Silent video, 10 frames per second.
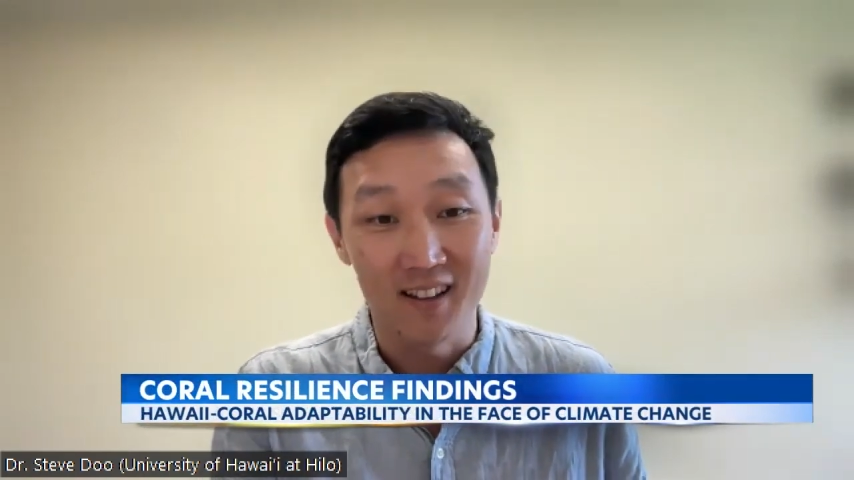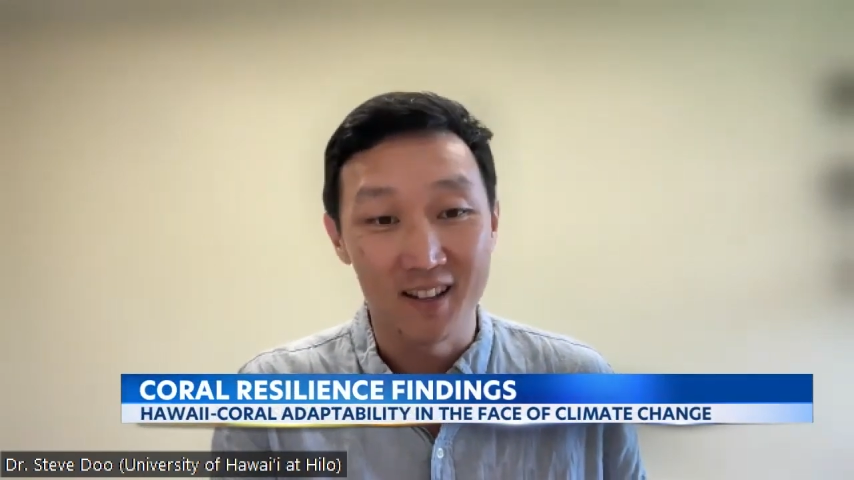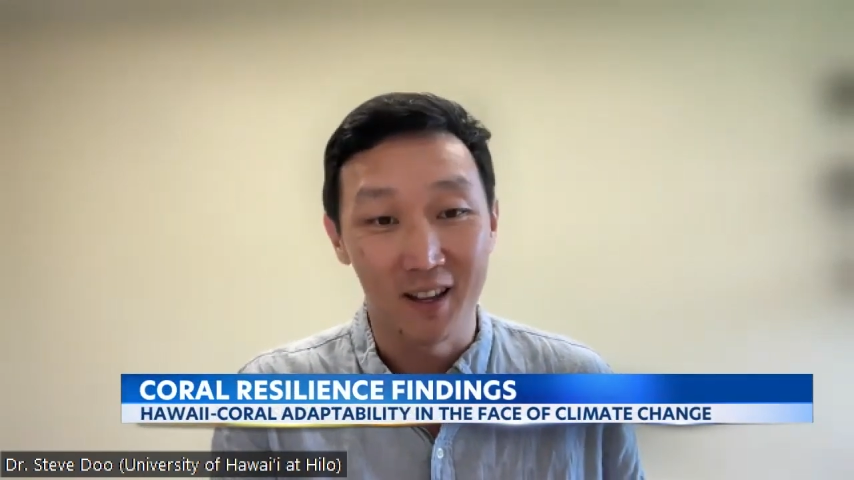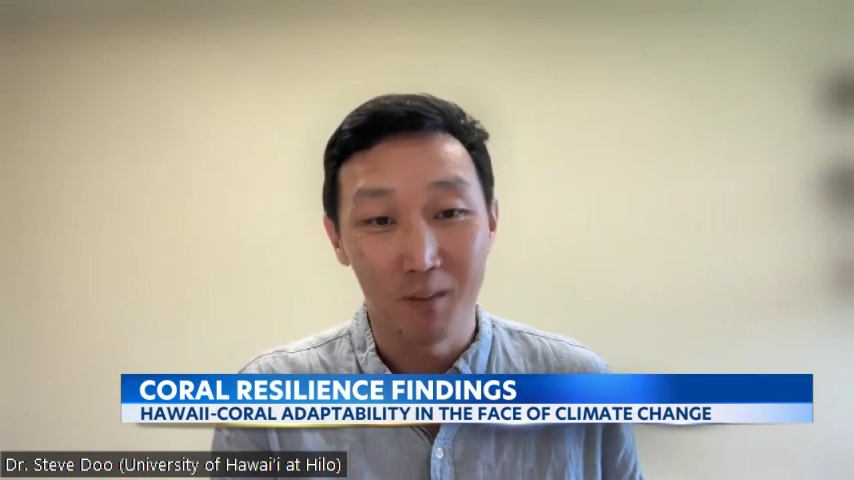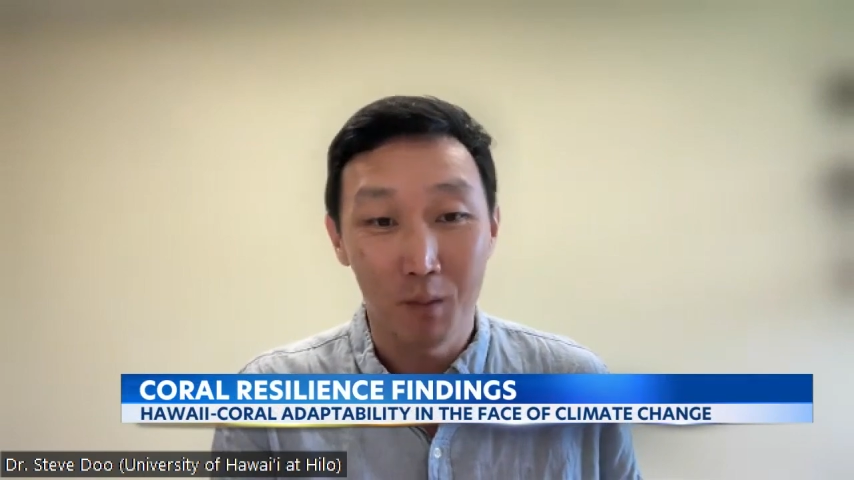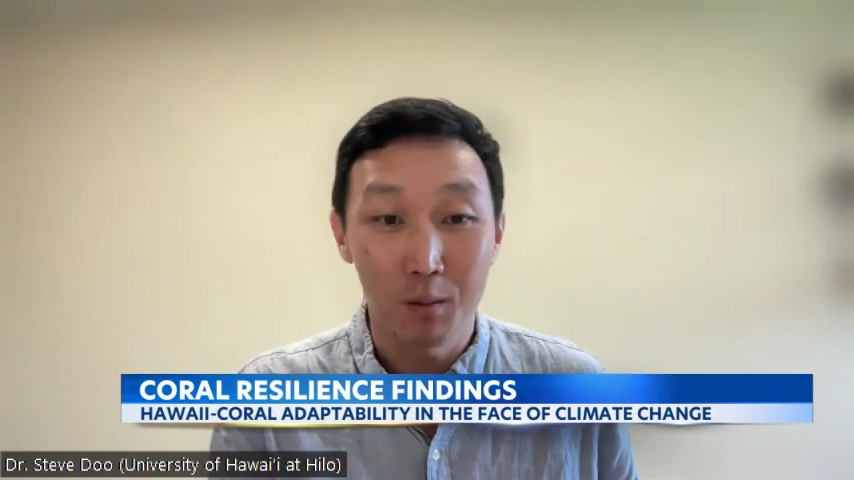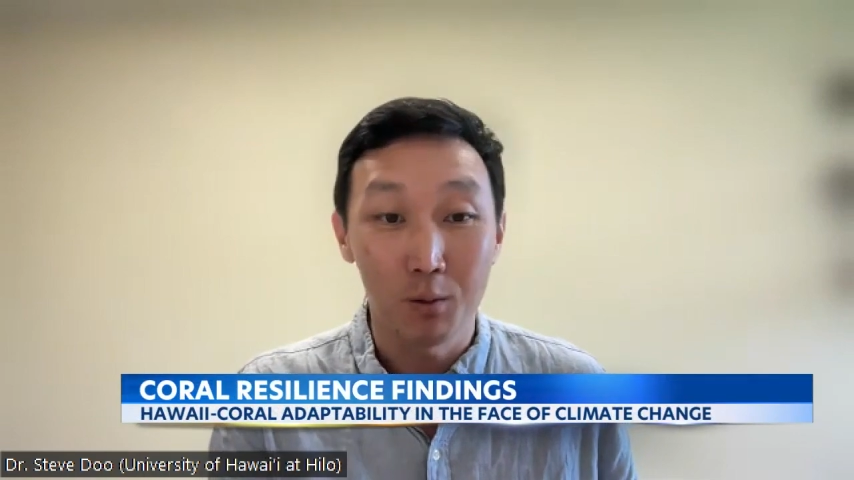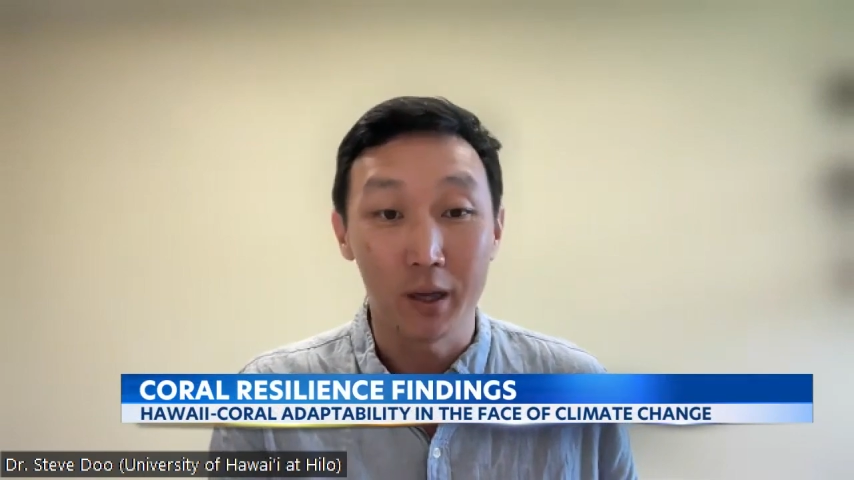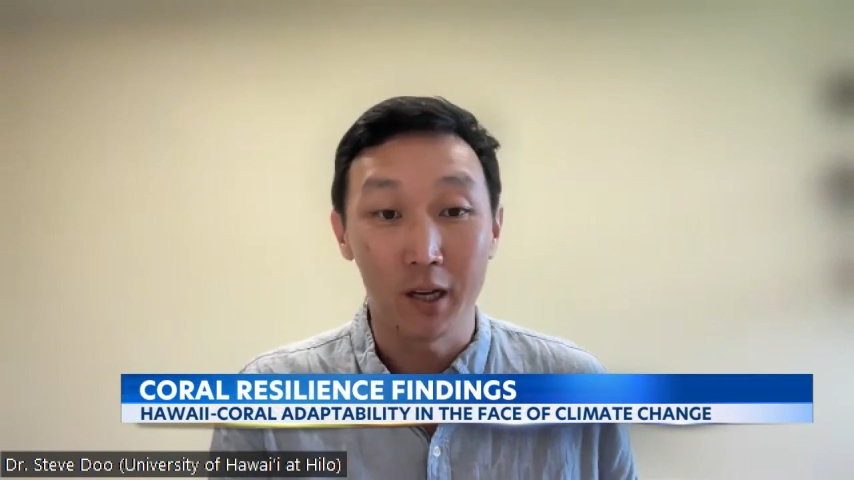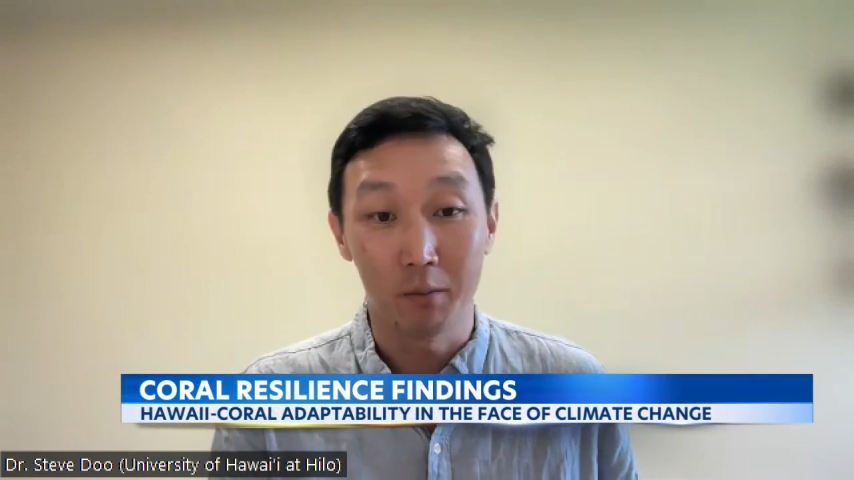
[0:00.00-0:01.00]
and then maybe we
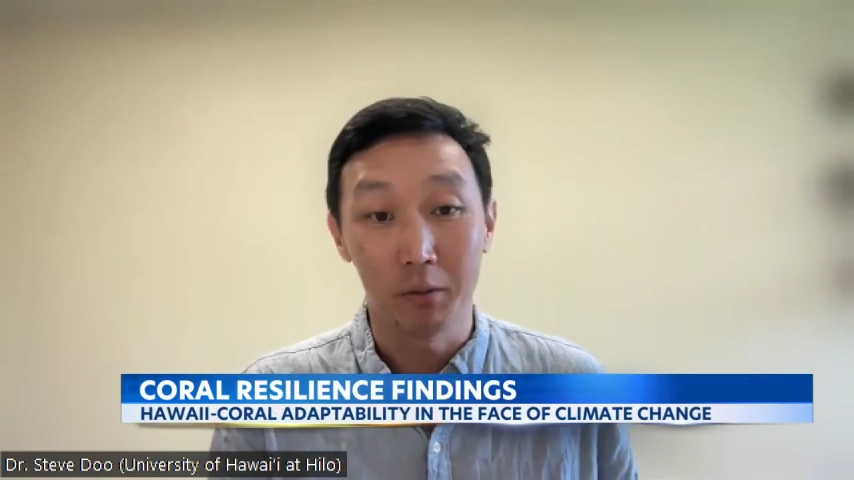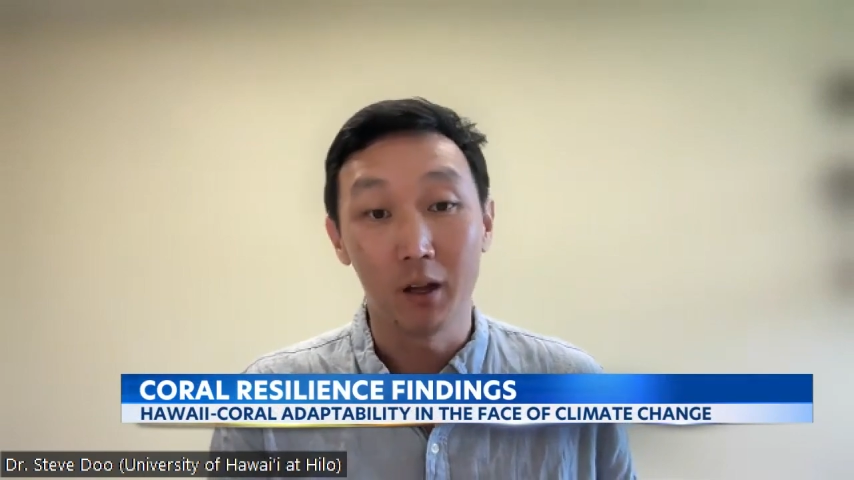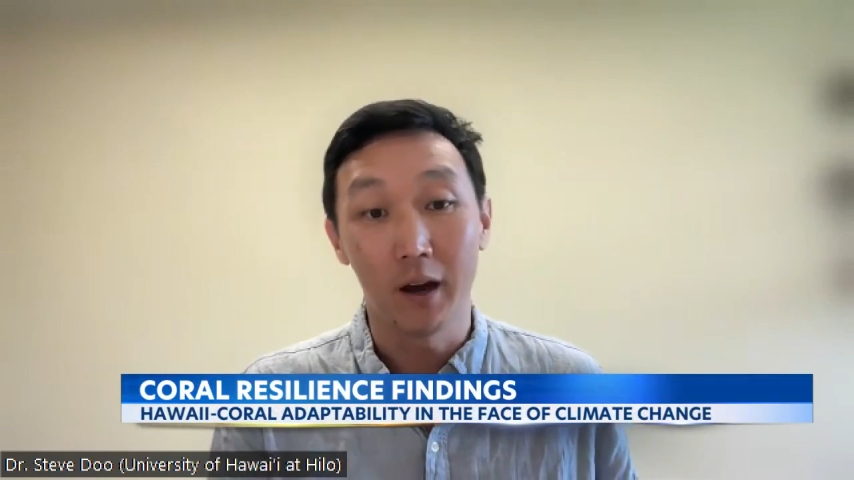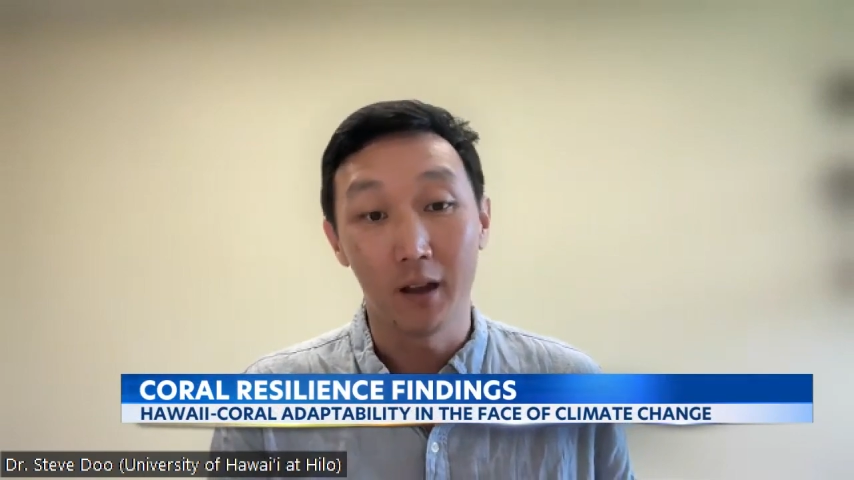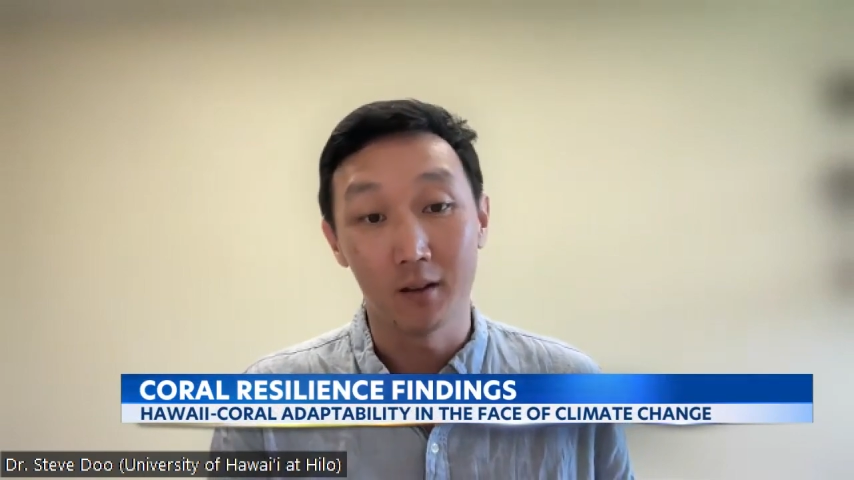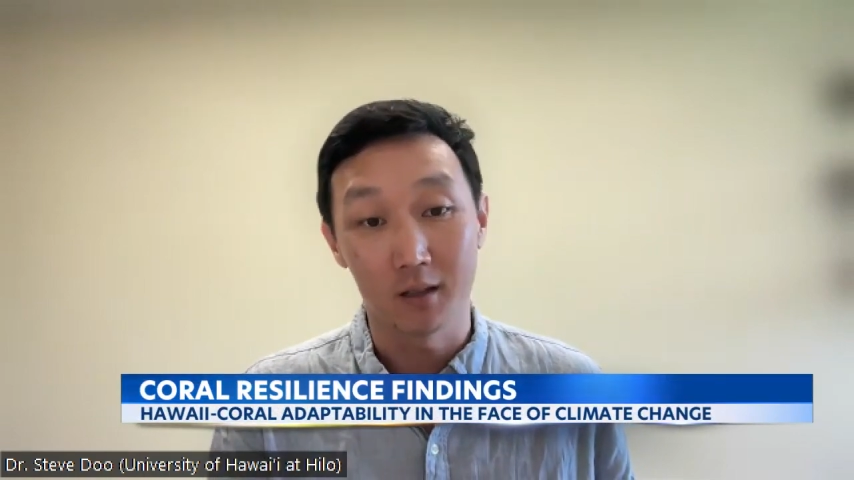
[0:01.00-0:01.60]
can apply those